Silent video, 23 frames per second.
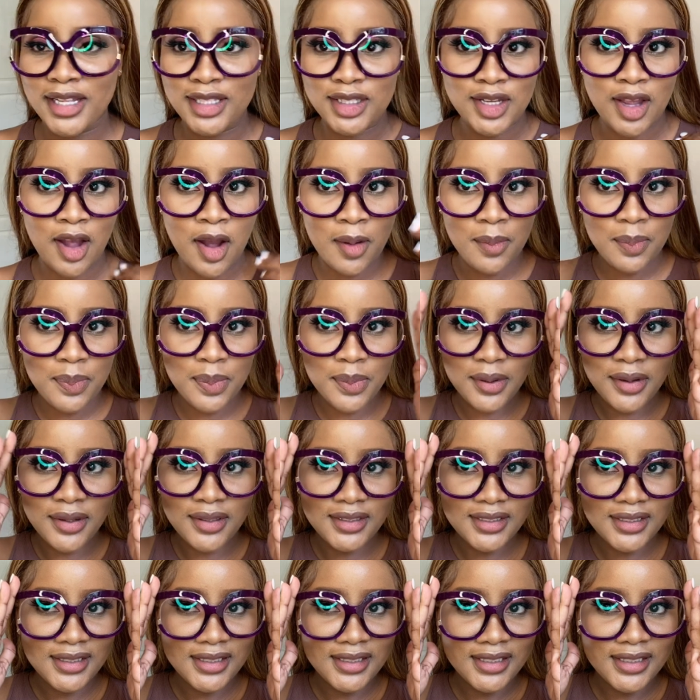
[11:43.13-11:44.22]
top.
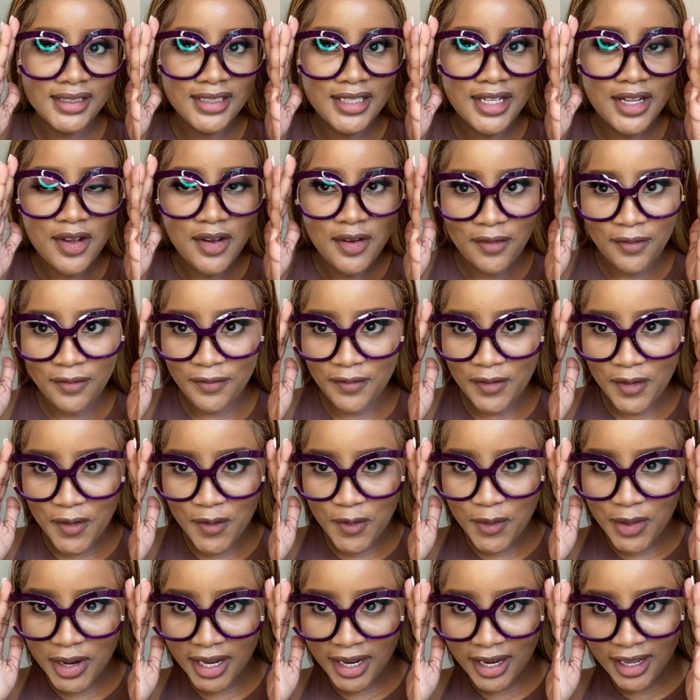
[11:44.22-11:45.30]

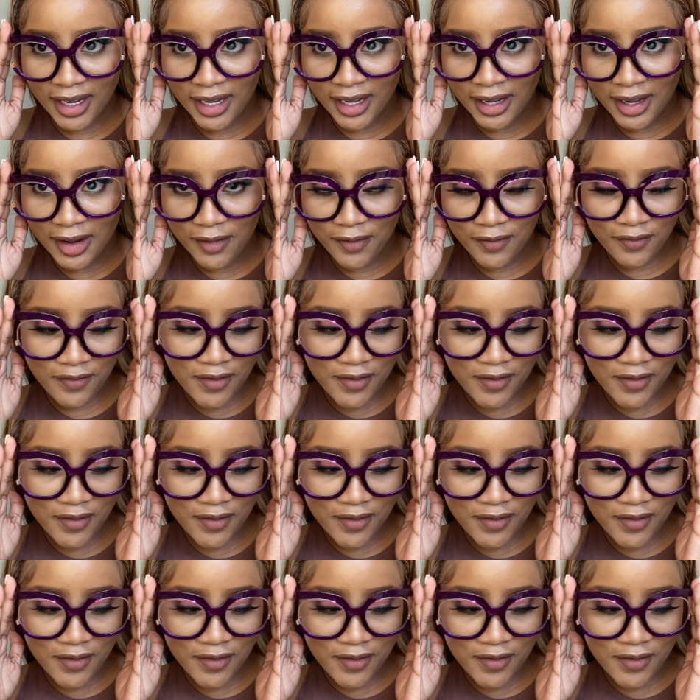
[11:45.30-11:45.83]
Frida.